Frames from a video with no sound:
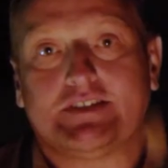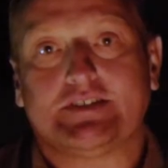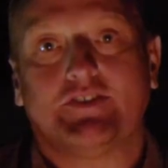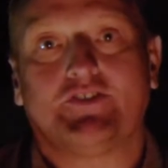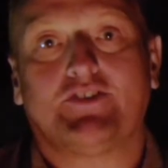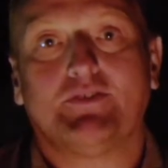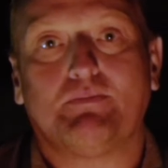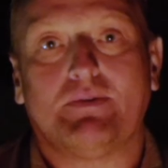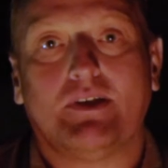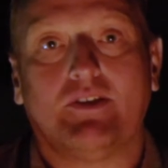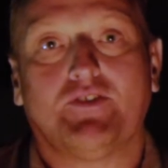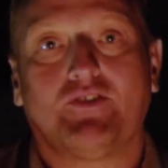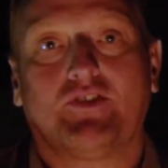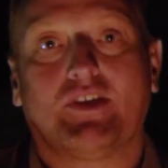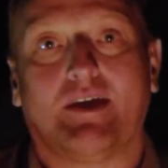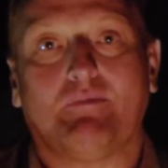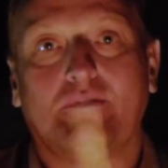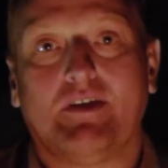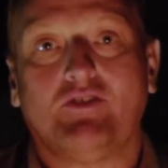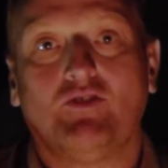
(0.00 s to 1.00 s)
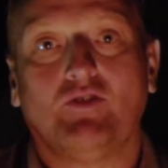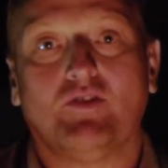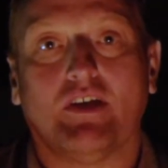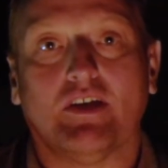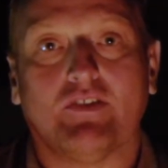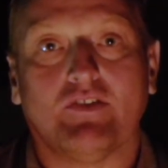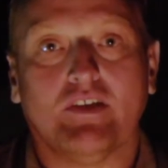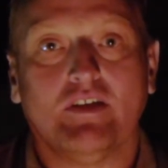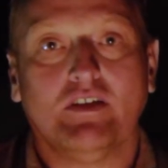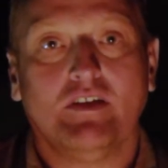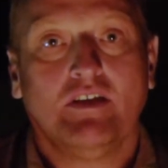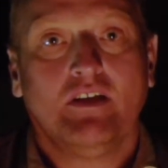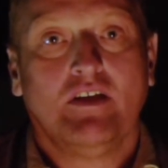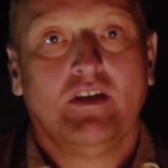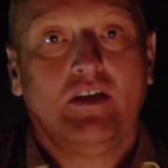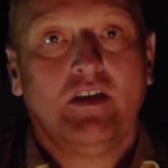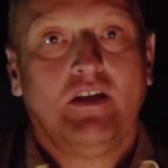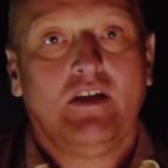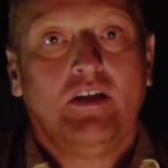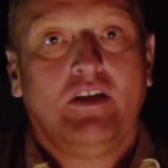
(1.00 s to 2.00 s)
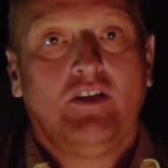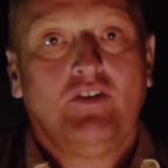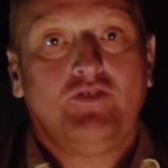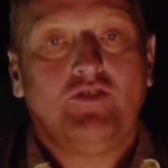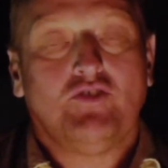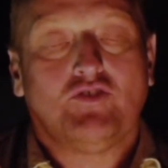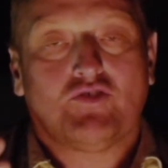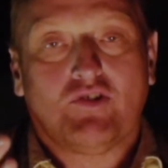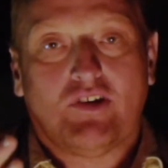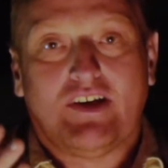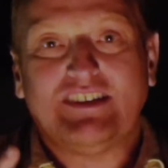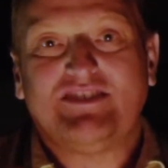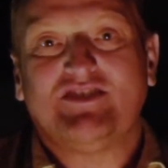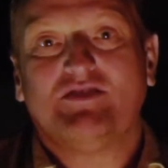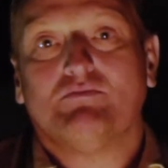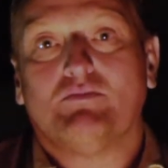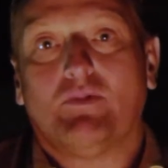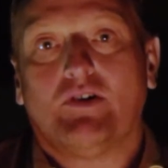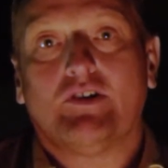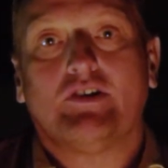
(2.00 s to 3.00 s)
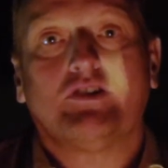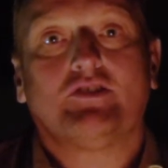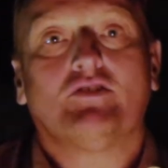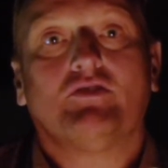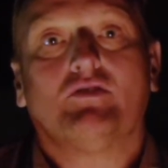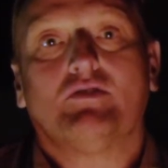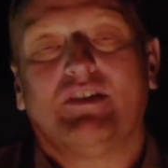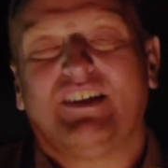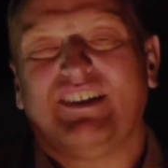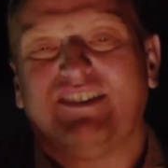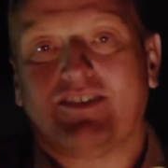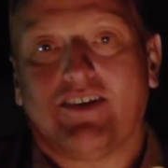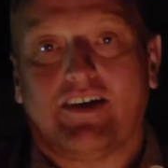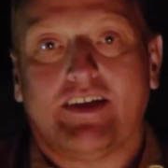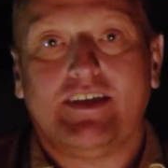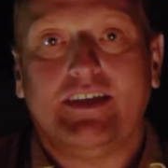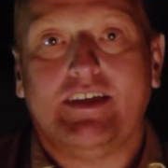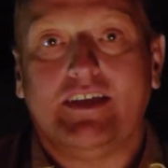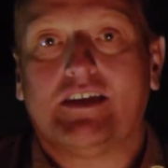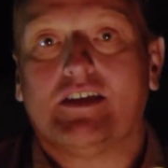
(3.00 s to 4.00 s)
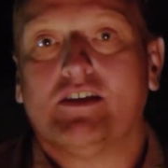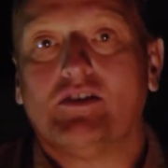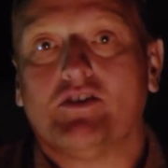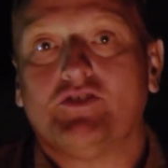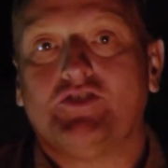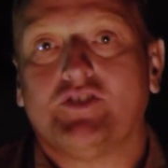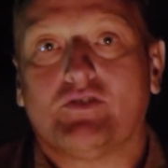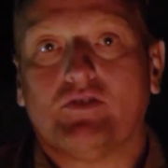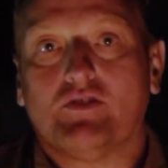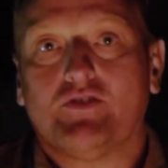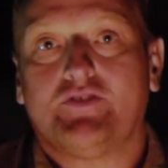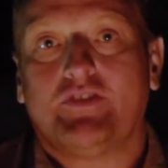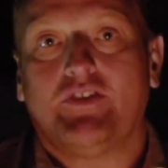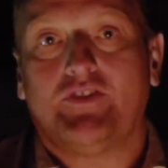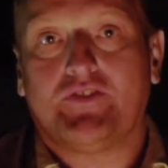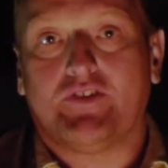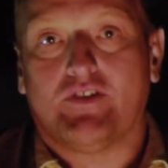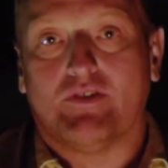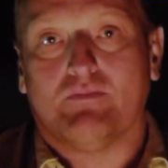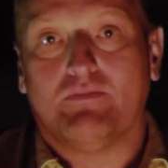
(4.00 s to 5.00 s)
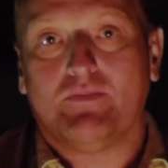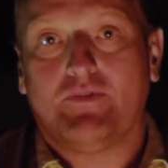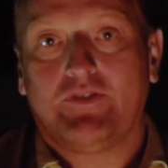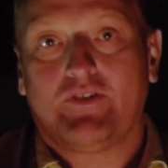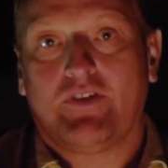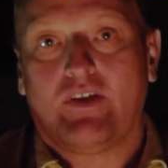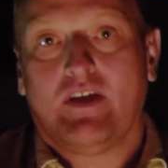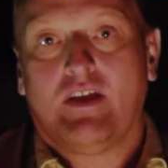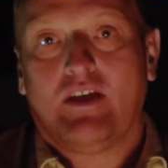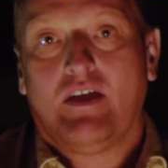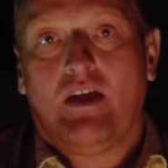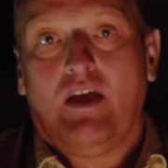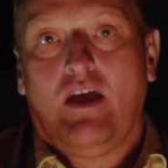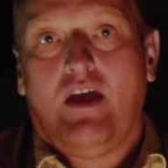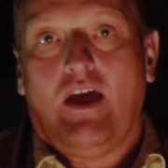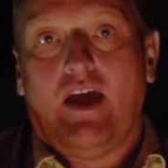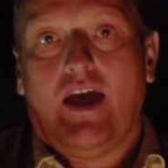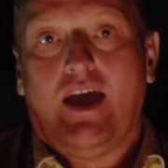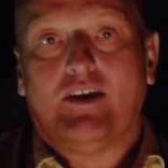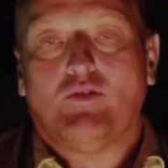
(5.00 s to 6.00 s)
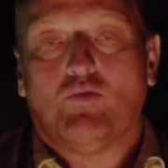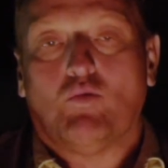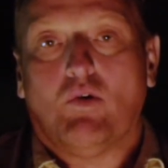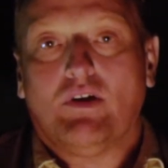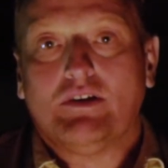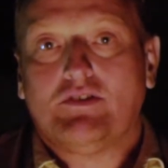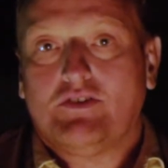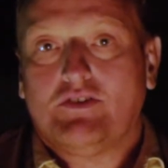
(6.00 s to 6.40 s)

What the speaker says: disciplines coming together to try to monitor an entire ecological systems and what